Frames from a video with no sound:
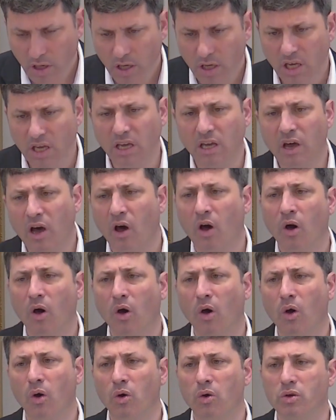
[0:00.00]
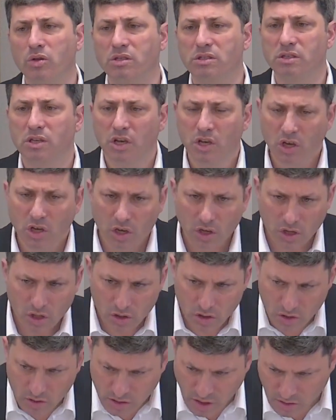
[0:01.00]
He holds,
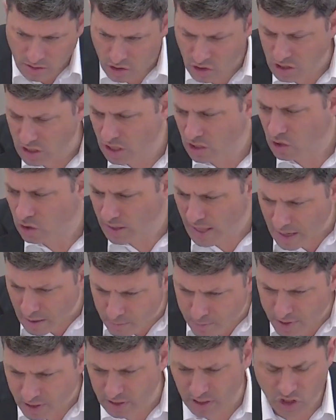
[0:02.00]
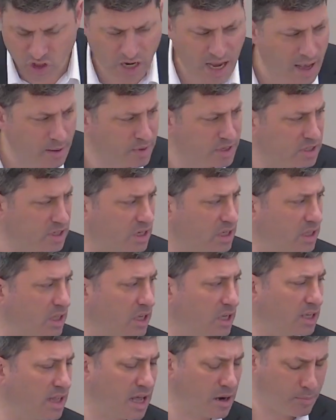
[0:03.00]
there's no such thing. You're allowed to build on Shabbos a
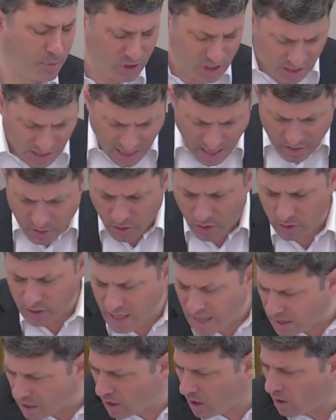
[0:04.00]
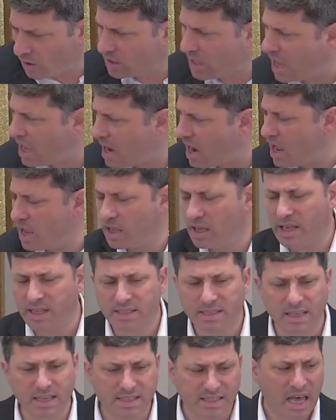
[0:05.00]
kli. You're allowed to put together Lego. Da, da.
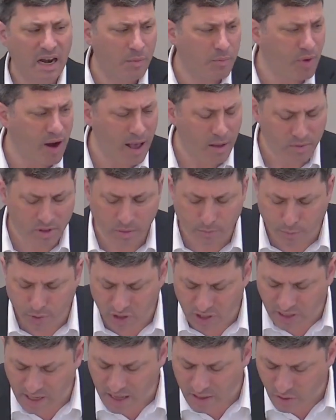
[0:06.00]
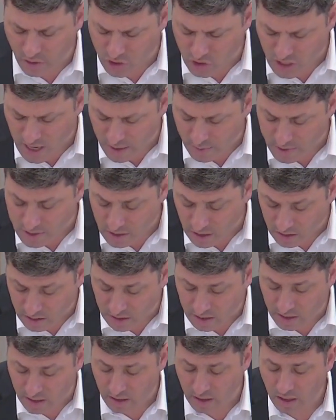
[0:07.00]
It's, it's not a problem to put together on Shabbos a
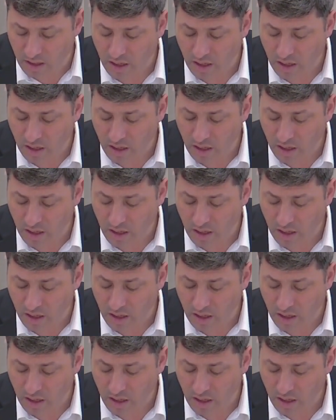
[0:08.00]
kli.